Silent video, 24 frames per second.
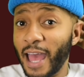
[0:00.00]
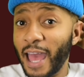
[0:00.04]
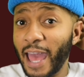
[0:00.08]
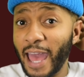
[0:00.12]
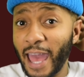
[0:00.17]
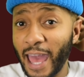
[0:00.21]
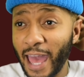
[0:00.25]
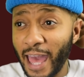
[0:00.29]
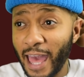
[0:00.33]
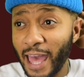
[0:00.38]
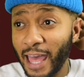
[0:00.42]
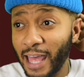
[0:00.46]

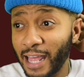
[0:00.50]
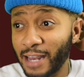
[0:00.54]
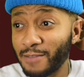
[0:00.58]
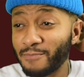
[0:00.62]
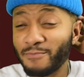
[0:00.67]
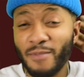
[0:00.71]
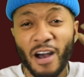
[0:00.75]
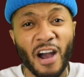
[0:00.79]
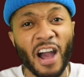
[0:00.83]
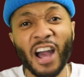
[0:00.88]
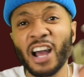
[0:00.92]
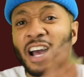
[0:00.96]
and
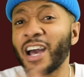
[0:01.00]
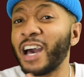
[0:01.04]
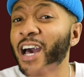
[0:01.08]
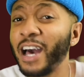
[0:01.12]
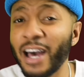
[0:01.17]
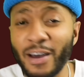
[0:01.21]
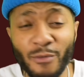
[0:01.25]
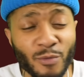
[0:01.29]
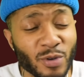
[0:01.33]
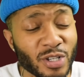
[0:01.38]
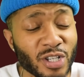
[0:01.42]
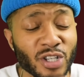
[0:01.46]
my
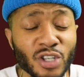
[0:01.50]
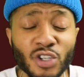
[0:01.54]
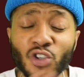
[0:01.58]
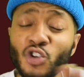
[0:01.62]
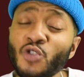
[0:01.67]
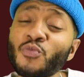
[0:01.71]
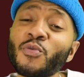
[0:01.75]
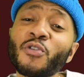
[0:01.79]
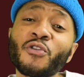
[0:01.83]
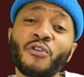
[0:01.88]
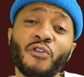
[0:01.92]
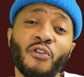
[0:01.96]
cut was
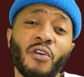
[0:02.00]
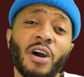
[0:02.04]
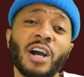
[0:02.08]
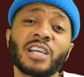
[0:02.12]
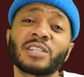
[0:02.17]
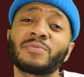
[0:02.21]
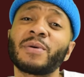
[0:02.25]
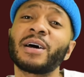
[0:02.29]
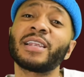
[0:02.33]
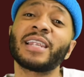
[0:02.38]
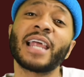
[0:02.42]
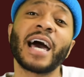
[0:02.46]
super
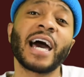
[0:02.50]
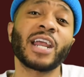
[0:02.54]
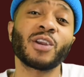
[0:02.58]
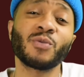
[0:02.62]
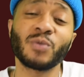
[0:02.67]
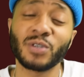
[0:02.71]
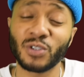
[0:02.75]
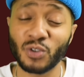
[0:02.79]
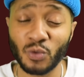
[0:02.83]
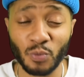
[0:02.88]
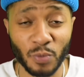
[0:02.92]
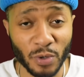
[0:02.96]
fresh, my liner
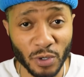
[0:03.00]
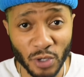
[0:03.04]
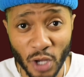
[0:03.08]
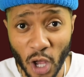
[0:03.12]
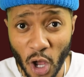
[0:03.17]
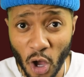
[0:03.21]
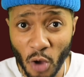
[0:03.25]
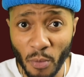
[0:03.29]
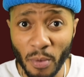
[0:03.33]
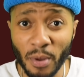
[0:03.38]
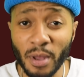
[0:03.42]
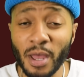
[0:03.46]
was super
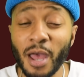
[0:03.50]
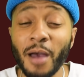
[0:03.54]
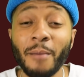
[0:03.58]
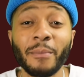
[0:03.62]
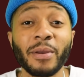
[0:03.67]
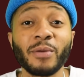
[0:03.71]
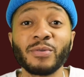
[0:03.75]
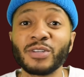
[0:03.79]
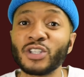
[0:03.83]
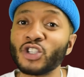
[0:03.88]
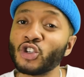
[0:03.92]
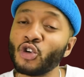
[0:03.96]
dope,
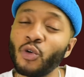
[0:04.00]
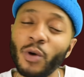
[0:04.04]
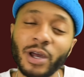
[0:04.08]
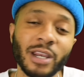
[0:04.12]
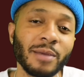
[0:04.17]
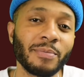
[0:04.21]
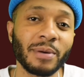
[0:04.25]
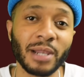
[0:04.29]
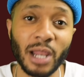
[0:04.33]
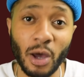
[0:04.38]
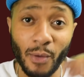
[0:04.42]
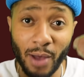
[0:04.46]
but it was 20
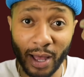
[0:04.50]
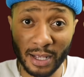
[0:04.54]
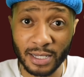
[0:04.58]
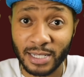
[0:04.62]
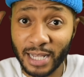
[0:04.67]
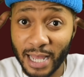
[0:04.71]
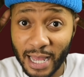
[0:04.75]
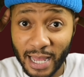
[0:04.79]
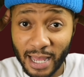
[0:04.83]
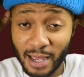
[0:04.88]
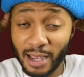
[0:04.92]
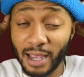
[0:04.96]
below
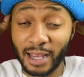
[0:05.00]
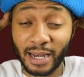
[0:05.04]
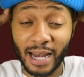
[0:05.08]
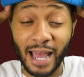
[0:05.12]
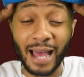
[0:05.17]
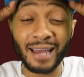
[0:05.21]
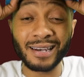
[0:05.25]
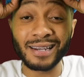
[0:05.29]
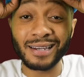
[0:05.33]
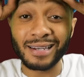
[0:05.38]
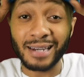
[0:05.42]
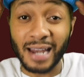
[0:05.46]
outside, and
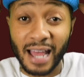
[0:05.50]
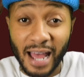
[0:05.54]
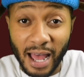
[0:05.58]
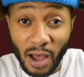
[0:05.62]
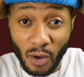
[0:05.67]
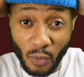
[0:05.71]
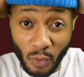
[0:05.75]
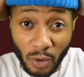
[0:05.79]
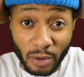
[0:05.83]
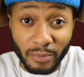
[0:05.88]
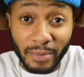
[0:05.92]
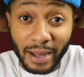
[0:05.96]
I did
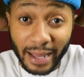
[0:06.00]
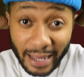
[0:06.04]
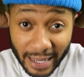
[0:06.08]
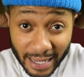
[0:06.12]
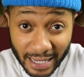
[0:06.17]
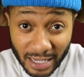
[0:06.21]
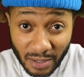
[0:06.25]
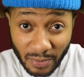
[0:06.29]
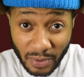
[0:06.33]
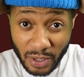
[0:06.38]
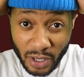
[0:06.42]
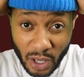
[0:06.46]
not want my
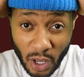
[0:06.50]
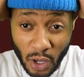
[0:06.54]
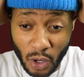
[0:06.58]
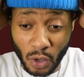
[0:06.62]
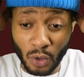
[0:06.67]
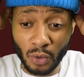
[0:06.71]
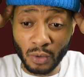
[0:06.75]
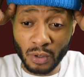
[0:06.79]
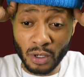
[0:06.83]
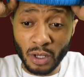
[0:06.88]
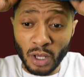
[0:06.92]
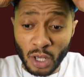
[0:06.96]
head to be
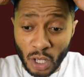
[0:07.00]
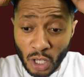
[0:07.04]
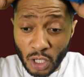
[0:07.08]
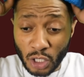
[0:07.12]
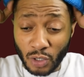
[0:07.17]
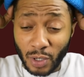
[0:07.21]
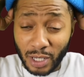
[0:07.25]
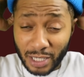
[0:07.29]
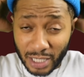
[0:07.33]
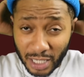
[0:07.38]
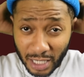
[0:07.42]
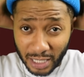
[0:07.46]
cold.
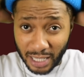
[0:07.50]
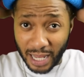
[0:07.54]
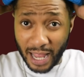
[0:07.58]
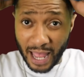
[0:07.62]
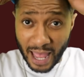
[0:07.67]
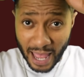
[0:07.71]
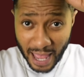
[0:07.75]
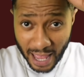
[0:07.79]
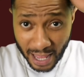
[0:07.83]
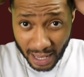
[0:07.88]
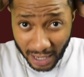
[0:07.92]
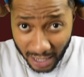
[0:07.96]
So I took the
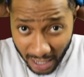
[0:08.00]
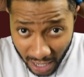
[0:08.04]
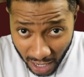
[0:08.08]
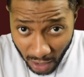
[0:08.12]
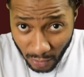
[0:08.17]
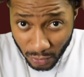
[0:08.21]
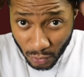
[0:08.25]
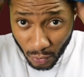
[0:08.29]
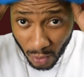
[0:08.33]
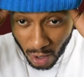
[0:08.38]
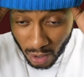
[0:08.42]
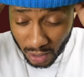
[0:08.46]
hat, I
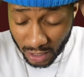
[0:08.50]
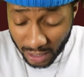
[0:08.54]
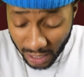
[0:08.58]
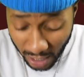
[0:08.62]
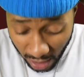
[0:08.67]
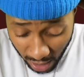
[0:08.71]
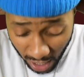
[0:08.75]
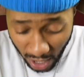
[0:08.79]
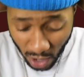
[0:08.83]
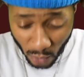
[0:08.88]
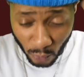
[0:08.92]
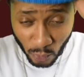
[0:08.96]
was walking
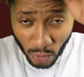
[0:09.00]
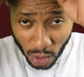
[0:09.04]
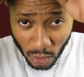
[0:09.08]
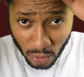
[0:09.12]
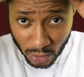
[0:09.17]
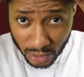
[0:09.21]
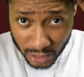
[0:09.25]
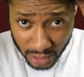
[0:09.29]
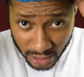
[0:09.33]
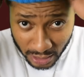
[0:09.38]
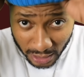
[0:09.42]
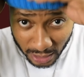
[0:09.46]
out, I
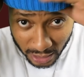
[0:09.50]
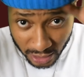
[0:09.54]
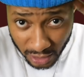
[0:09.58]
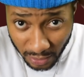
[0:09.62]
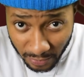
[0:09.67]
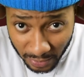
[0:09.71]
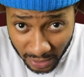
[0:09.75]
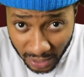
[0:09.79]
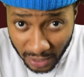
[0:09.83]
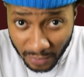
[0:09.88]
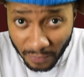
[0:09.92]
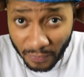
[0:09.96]
rolled it a little
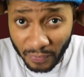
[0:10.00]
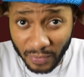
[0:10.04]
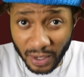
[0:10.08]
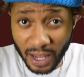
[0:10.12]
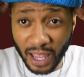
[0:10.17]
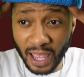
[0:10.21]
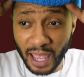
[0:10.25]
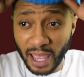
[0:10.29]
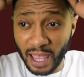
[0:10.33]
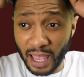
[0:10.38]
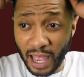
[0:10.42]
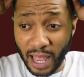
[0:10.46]
bit,
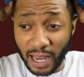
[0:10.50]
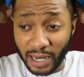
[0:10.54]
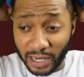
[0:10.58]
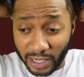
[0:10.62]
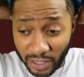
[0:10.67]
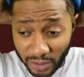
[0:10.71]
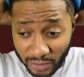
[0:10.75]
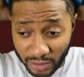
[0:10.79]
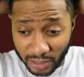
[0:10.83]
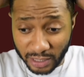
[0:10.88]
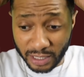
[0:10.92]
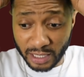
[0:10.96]
and I
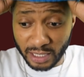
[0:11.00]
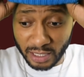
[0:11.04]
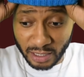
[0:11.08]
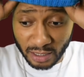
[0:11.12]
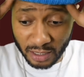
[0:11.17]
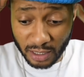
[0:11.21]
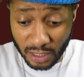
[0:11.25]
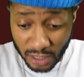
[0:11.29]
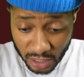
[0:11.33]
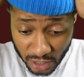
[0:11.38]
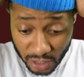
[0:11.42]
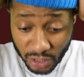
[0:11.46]
literally
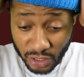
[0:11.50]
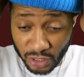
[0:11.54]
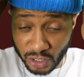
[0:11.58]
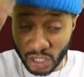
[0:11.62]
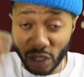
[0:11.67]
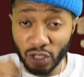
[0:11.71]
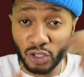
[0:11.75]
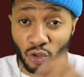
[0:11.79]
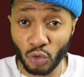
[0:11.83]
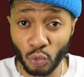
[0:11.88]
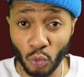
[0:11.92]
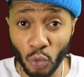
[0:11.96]

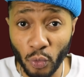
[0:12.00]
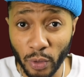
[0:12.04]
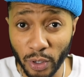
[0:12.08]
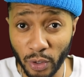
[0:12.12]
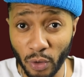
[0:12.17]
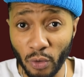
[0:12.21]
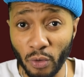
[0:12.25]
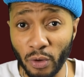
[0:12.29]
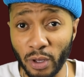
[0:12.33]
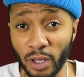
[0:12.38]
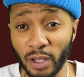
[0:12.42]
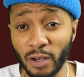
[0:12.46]
just threw it
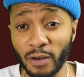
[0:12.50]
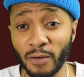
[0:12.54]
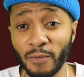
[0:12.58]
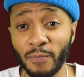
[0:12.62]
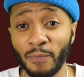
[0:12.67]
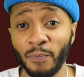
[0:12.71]
on,